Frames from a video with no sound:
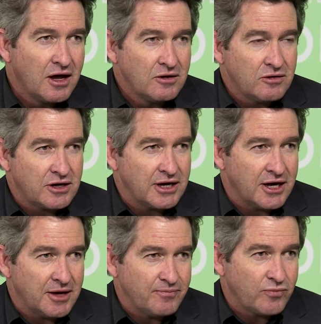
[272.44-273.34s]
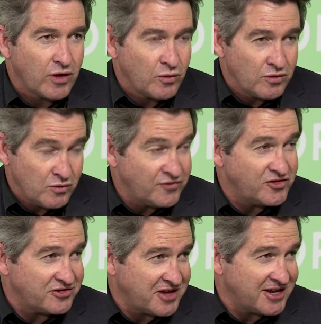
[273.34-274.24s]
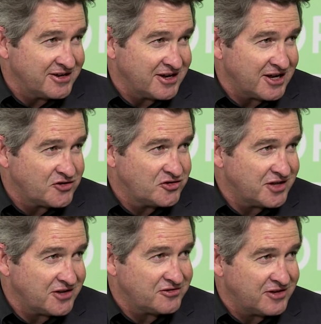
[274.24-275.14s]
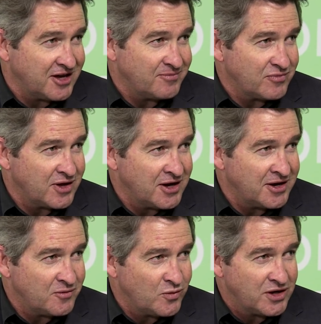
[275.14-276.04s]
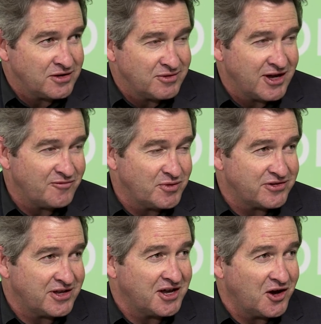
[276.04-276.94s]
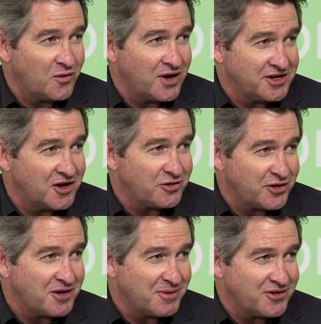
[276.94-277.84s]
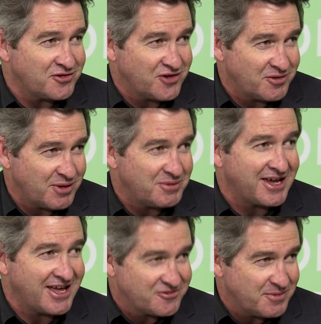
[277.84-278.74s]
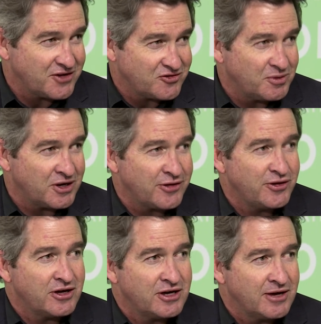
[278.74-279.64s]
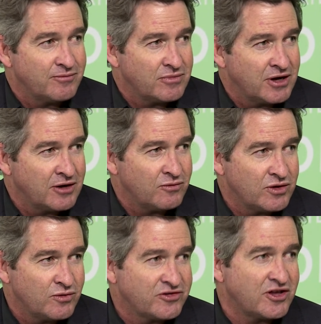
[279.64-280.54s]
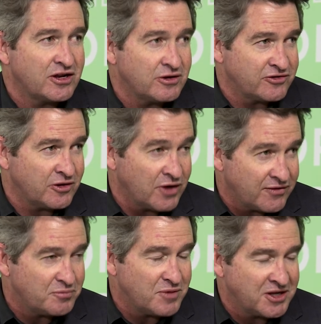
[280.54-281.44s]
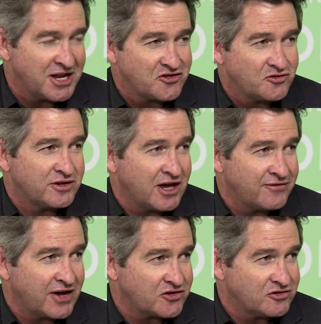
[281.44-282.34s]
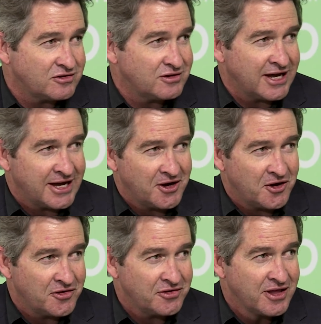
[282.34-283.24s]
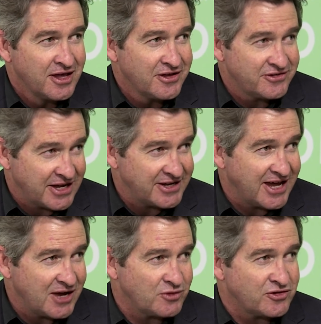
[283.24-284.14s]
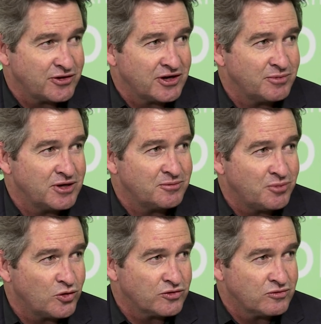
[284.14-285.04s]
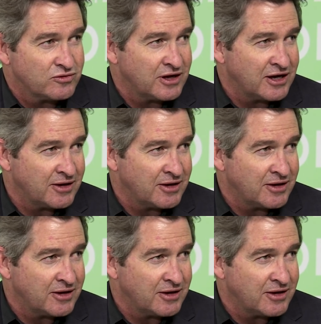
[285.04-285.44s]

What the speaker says: Look, we've just had an election. That's when governments then go away and don't think about the Australian public as much. But I think we're starting to see. We have a National Day of Action on Saturday, which I think will be an important